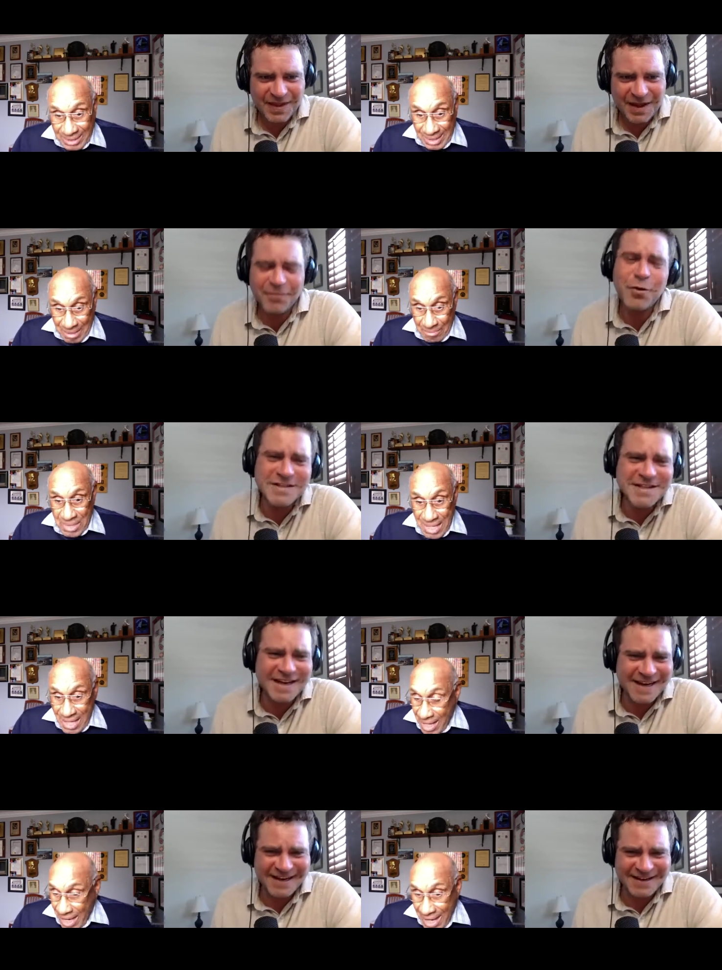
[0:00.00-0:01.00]
Speaker 1: name. Of course
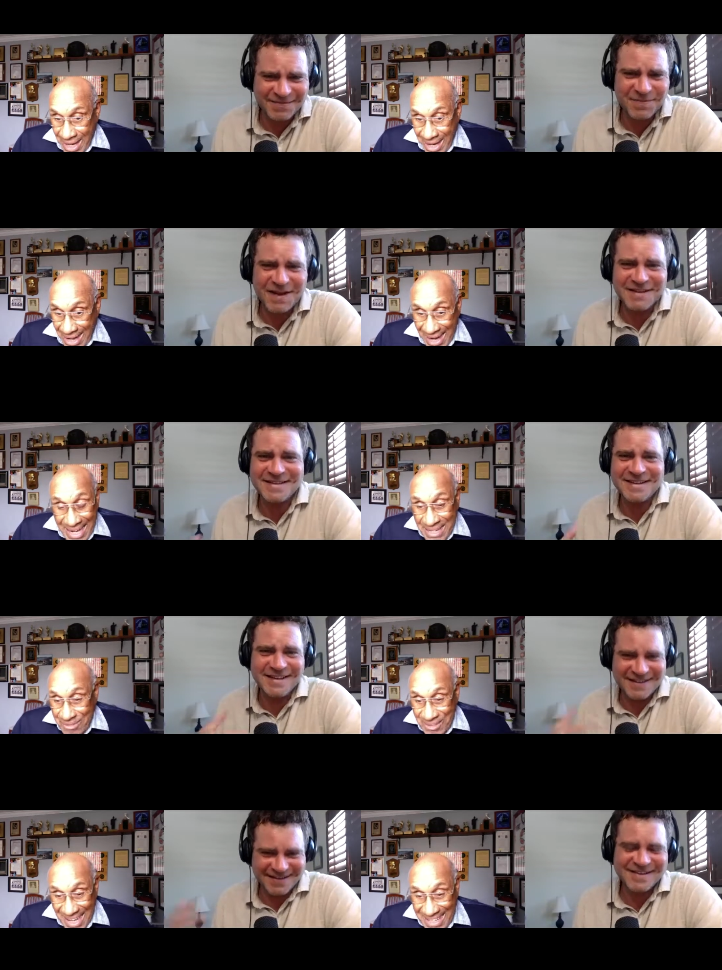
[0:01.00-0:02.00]
they did. Because I never,
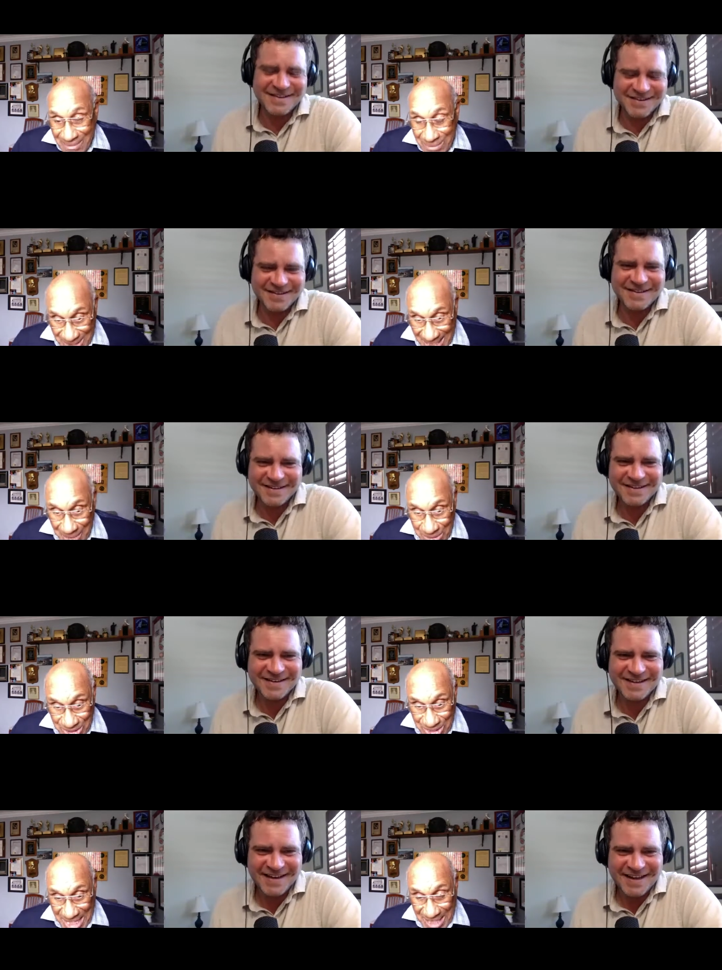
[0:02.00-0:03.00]
I never said I was
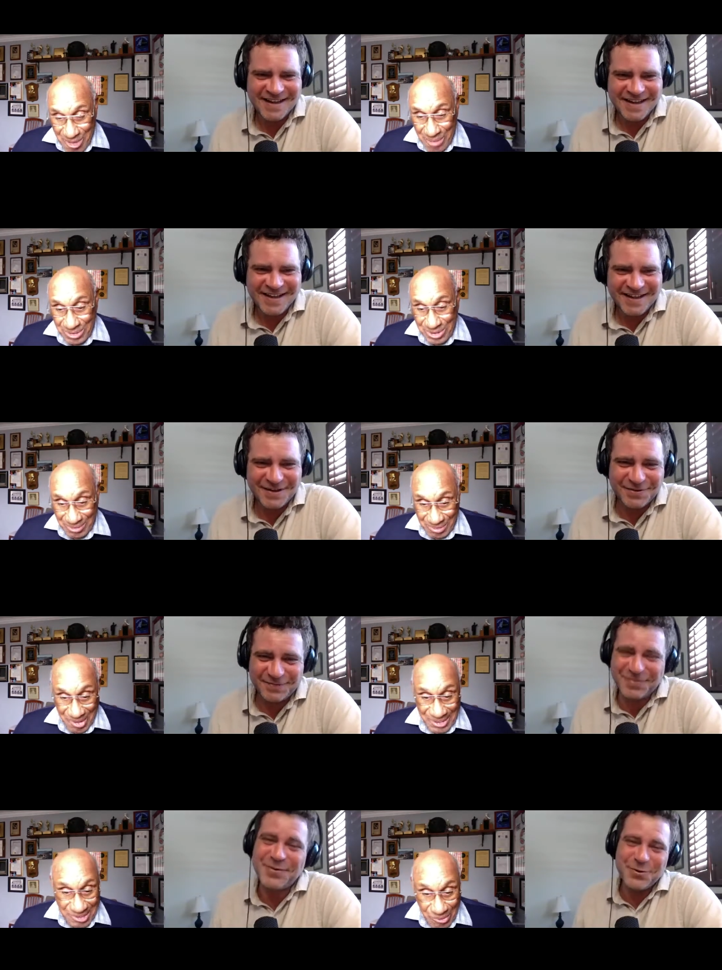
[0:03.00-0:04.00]
the Jackie Robinson of
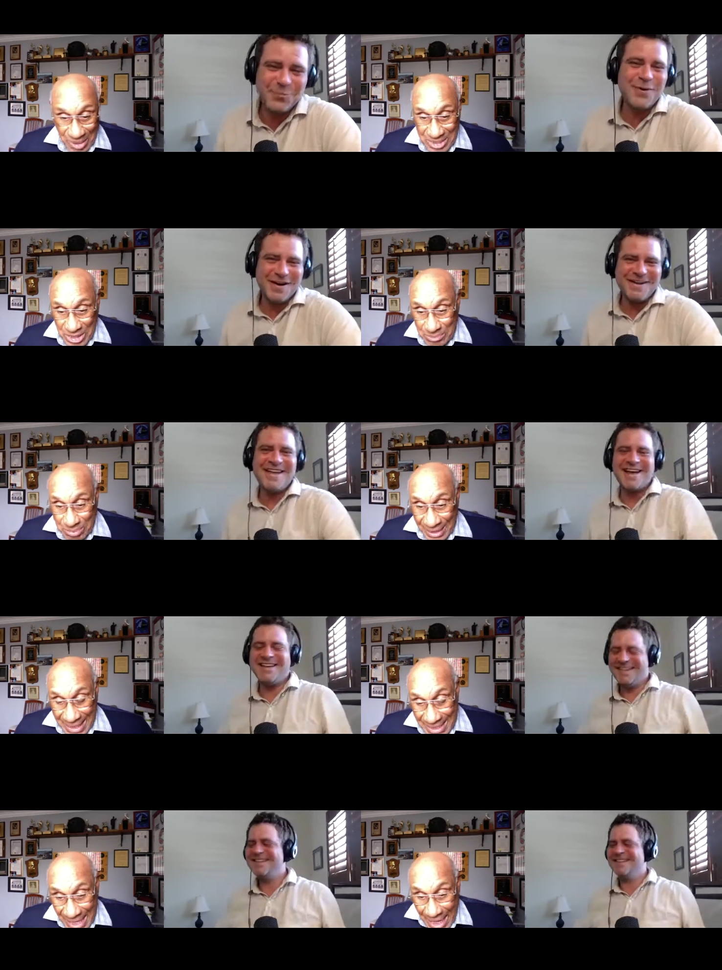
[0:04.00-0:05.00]
hockey. Who would,
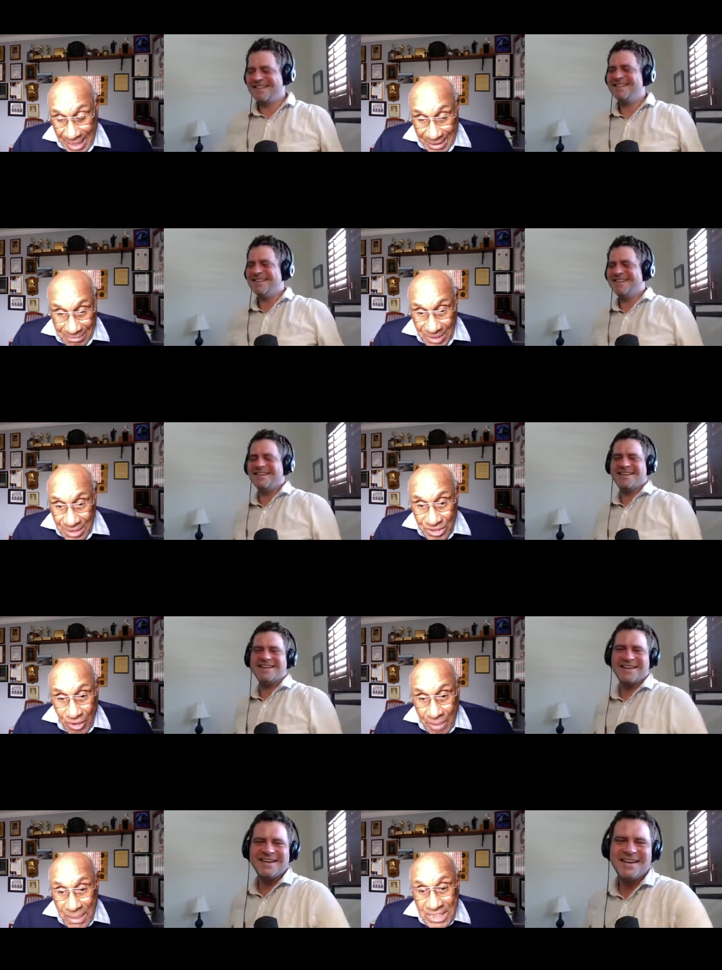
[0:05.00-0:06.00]
yeah. I had, you
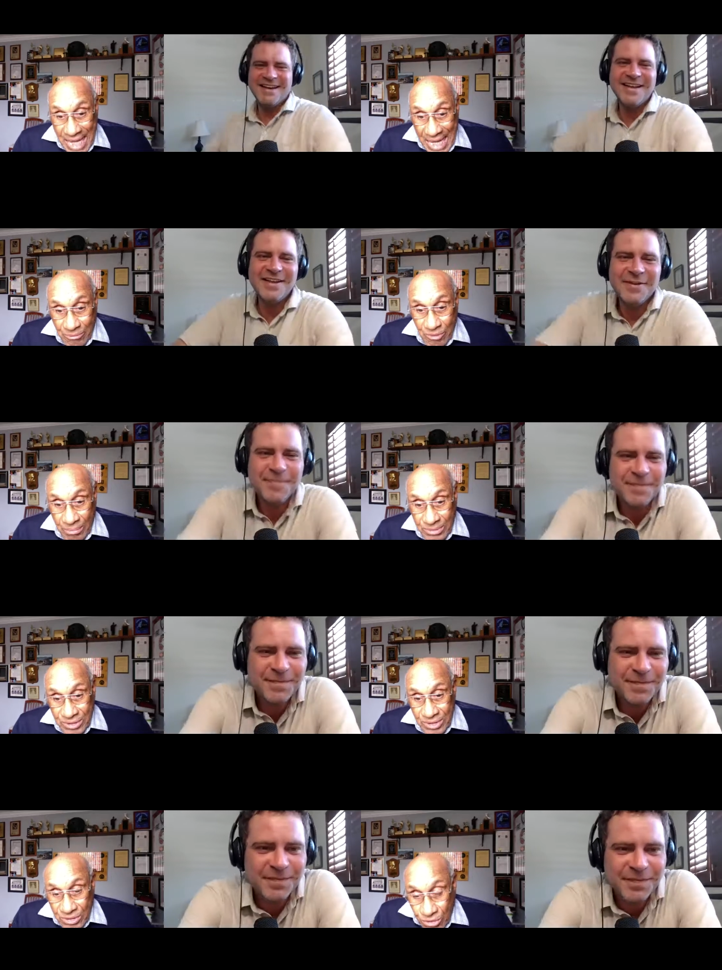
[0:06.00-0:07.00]
know, I met Jackie
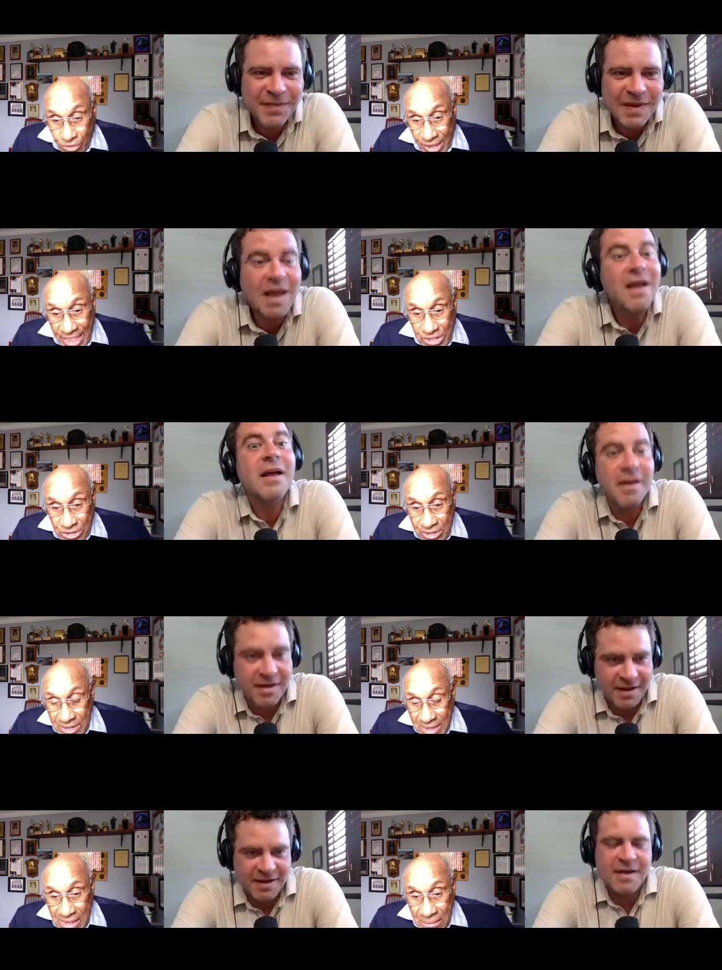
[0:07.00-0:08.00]
Robinson on two occasions,
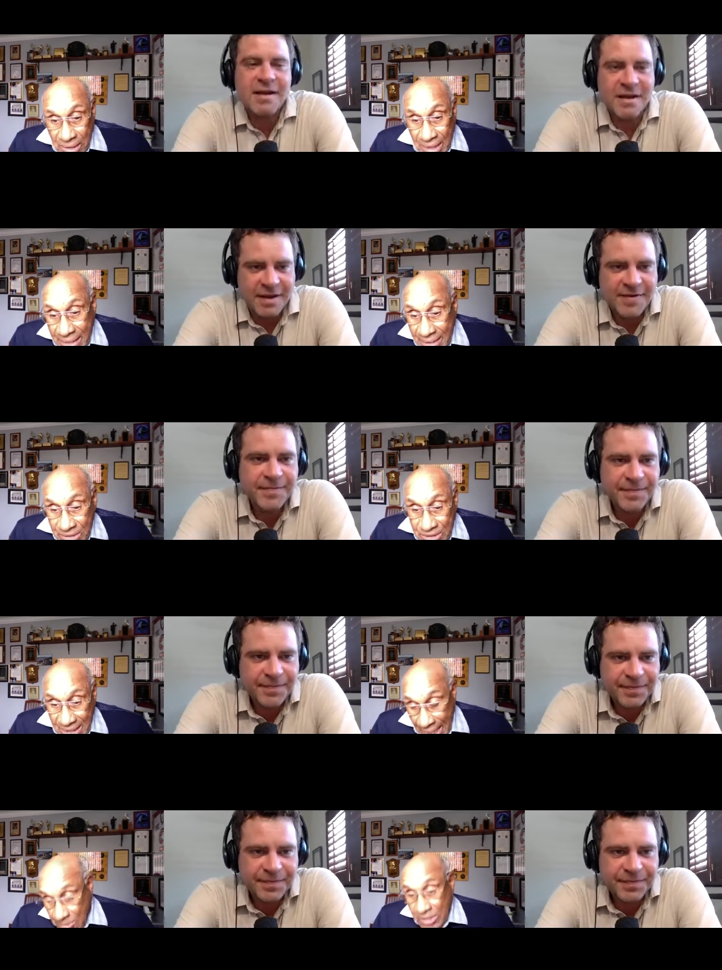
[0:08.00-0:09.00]
but I never said
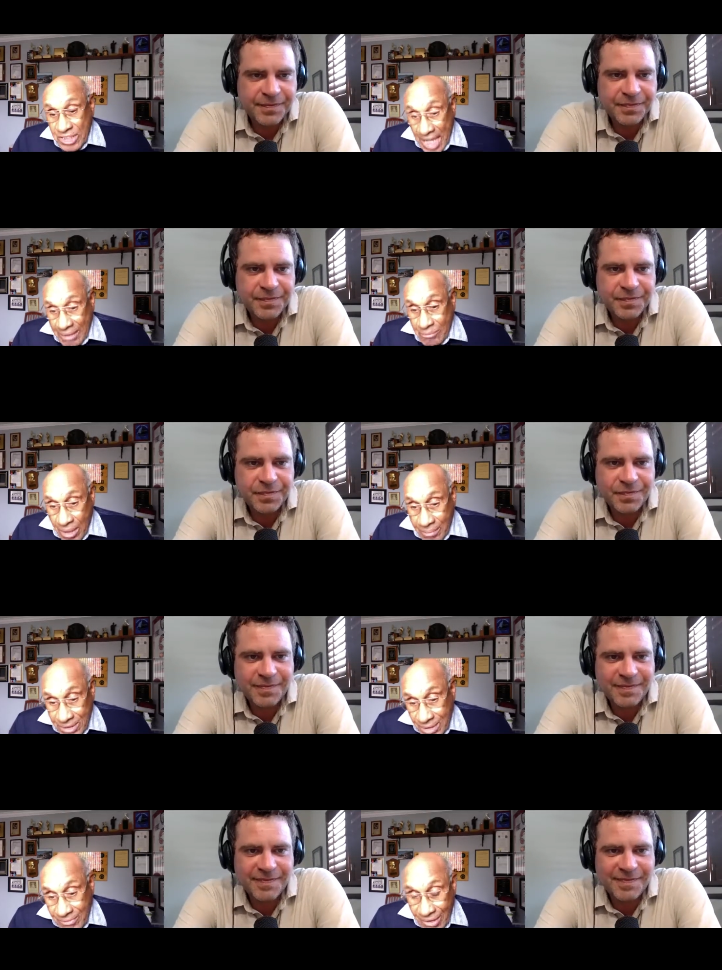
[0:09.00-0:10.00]
I'm the Jackie
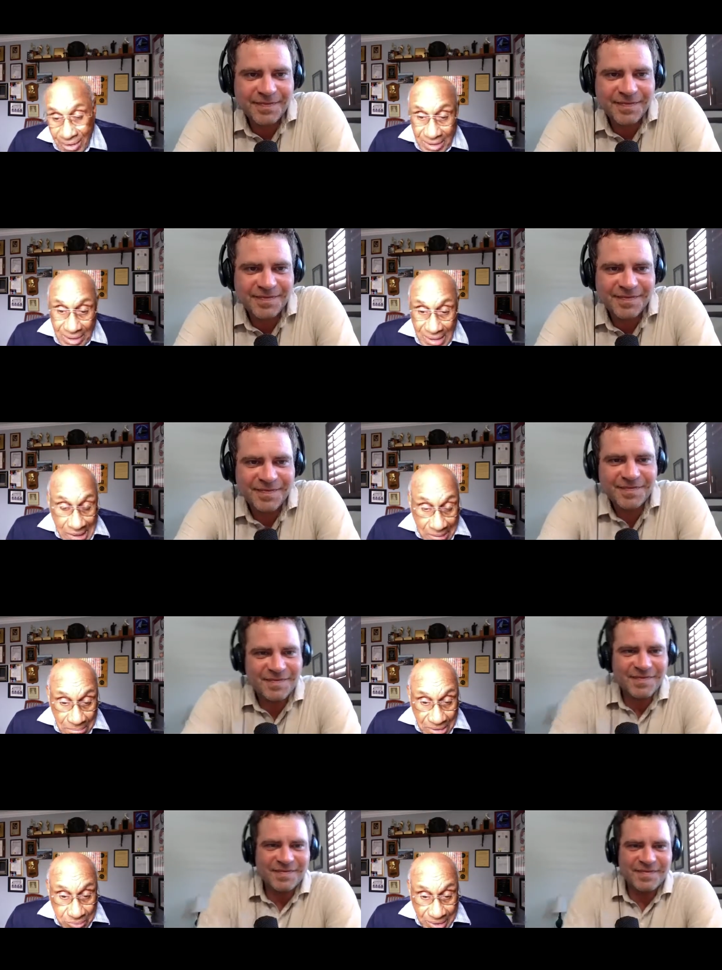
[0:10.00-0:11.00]
Robinson of hockey.
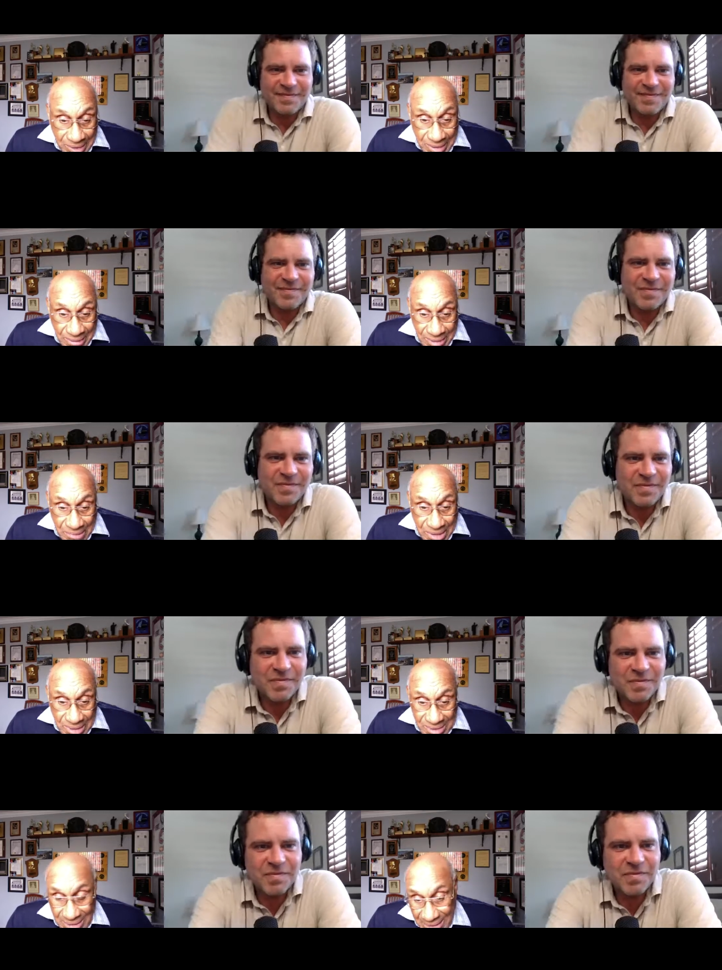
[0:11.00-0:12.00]
But when they, the
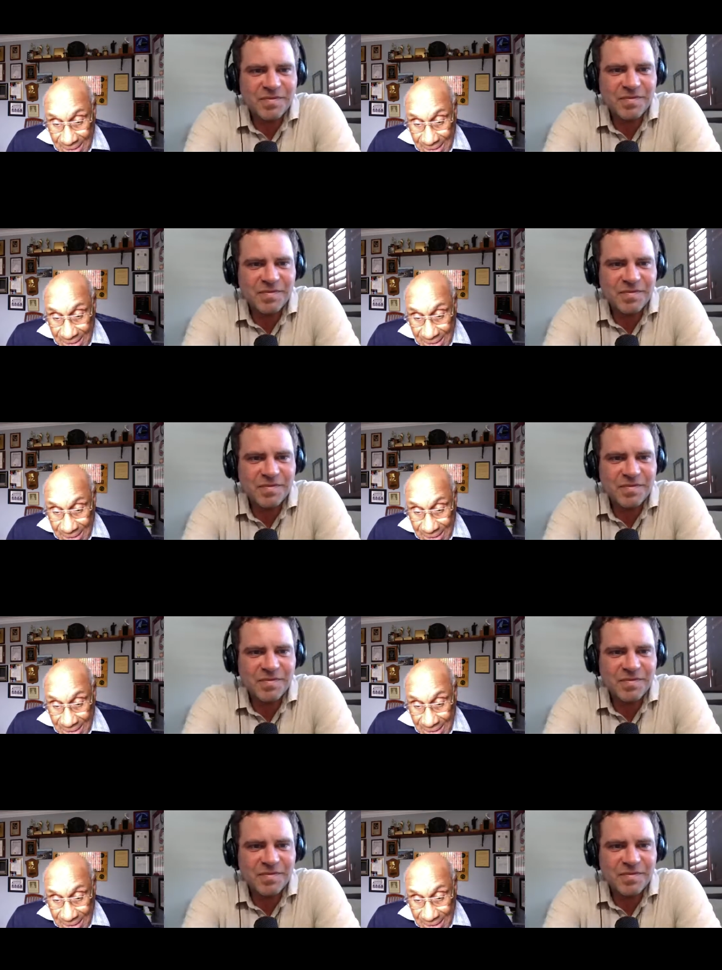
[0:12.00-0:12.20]
media said,